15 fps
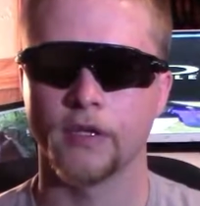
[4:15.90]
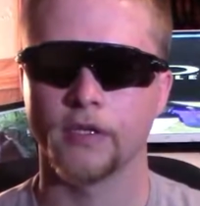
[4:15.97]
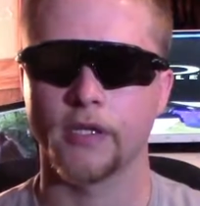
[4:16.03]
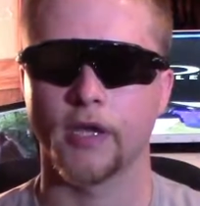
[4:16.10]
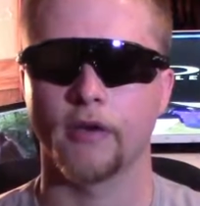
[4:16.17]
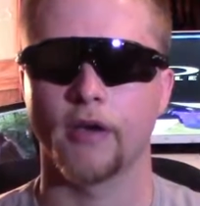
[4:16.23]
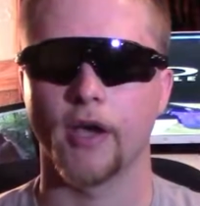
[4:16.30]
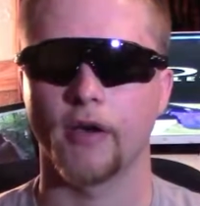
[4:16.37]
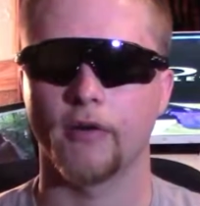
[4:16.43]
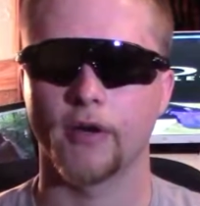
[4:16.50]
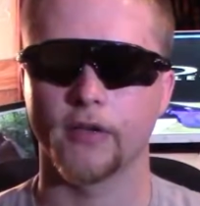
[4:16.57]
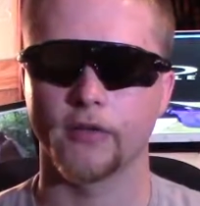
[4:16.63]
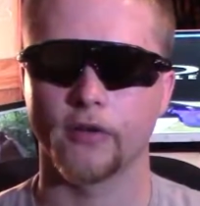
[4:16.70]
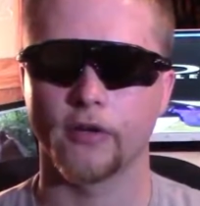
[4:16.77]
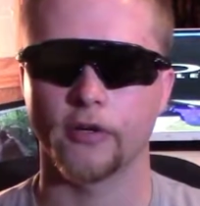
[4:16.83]
Now, how I
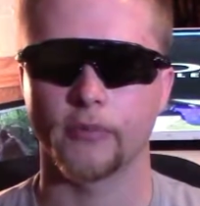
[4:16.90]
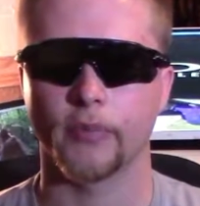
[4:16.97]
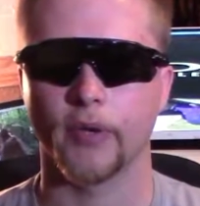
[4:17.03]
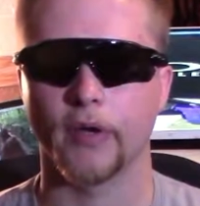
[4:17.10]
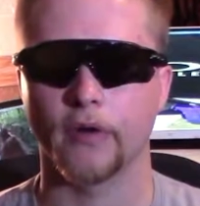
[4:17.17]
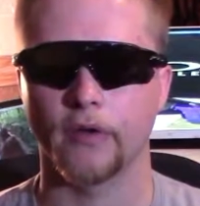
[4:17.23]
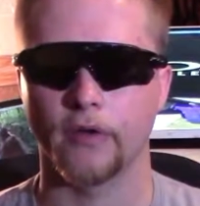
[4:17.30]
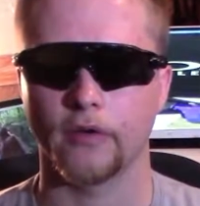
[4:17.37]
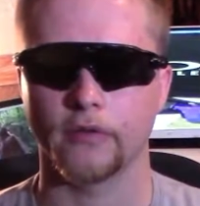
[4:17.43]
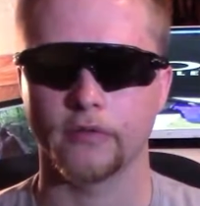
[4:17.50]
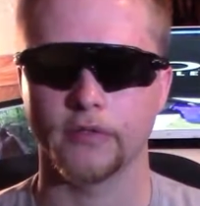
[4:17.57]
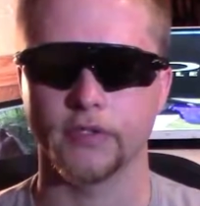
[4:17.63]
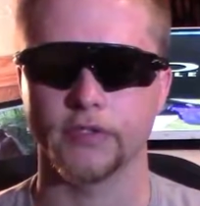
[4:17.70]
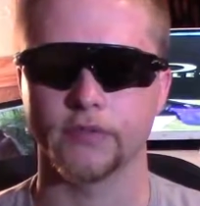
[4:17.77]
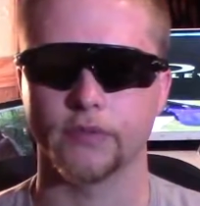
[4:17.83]
learned about
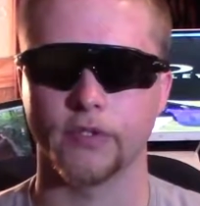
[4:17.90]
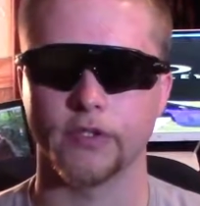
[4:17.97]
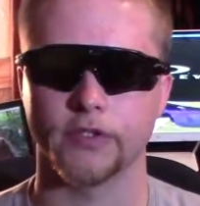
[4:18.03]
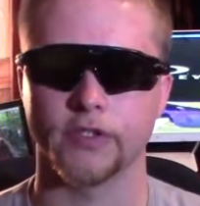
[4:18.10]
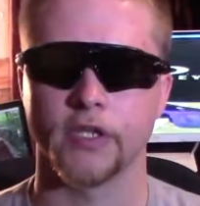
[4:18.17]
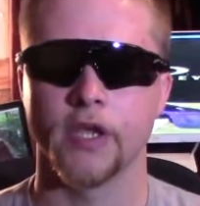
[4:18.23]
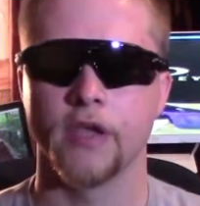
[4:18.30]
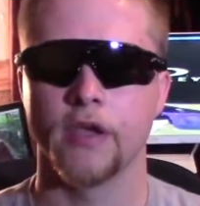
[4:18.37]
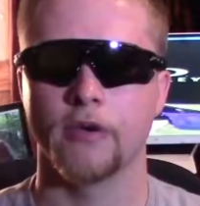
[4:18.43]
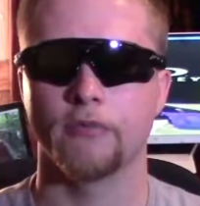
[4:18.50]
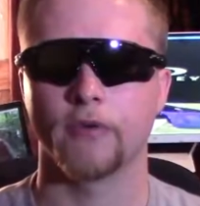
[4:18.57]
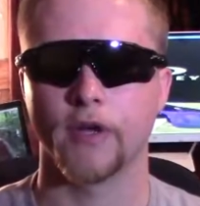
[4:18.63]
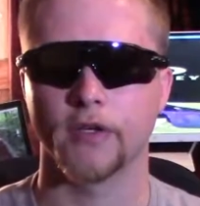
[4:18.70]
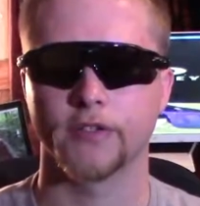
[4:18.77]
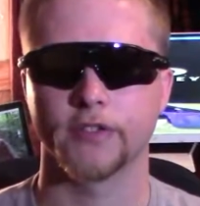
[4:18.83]
Oakleys was
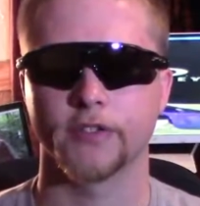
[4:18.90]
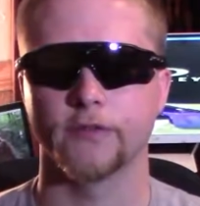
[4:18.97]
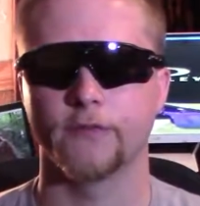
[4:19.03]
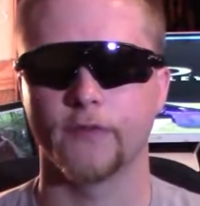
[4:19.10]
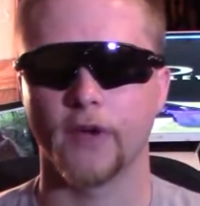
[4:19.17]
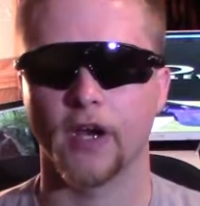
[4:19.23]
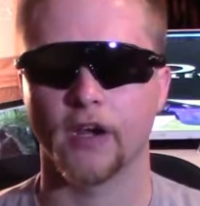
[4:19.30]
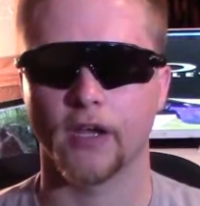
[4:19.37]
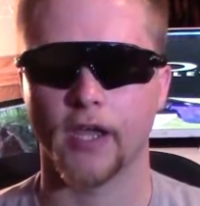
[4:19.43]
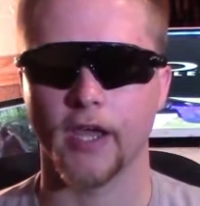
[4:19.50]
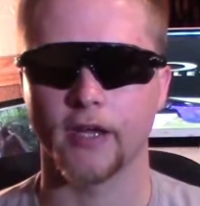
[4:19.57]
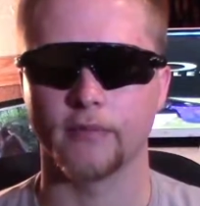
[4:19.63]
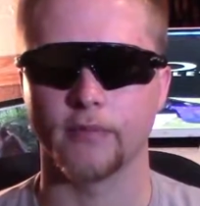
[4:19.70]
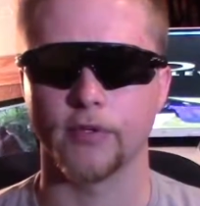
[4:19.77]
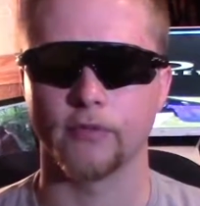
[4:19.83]
when I was in the fire
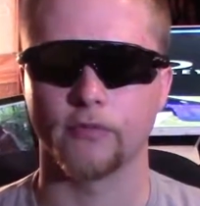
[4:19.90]
academy.